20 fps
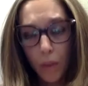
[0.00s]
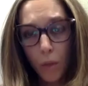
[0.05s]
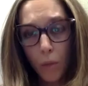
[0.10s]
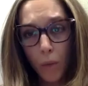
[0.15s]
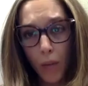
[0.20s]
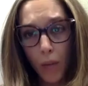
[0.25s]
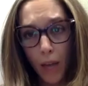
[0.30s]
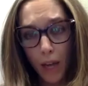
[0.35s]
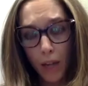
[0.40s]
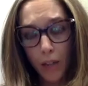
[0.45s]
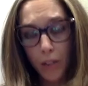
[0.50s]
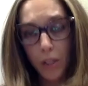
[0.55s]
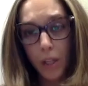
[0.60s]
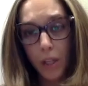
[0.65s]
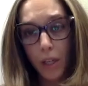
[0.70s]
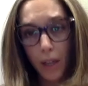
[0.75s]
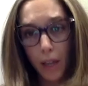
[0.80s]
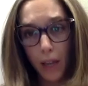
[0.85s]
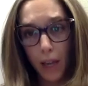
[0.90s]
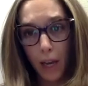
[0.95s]
we actually
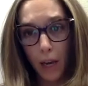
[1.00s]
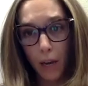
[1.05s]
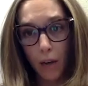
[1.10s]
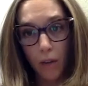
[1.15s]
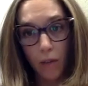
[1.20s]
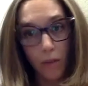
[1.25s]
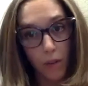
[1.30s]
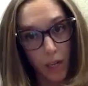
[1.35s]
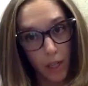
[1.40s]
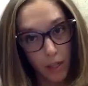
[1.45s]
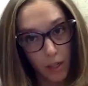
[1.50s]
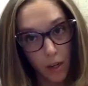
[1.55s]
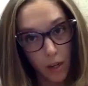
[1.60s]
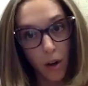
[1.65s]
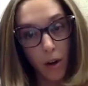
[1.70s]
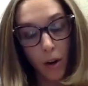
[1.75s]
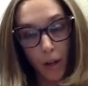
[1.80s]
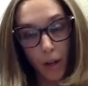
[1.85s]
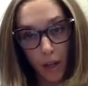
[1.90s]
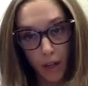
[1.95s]
now have very
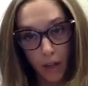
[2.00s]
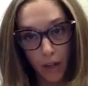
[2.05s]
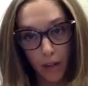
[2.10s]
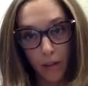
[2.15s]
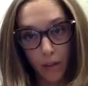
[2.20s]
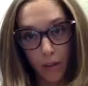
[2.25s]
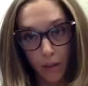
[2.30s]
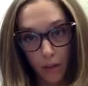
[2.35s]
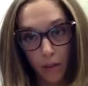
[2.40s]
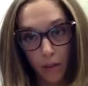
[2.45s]
targeted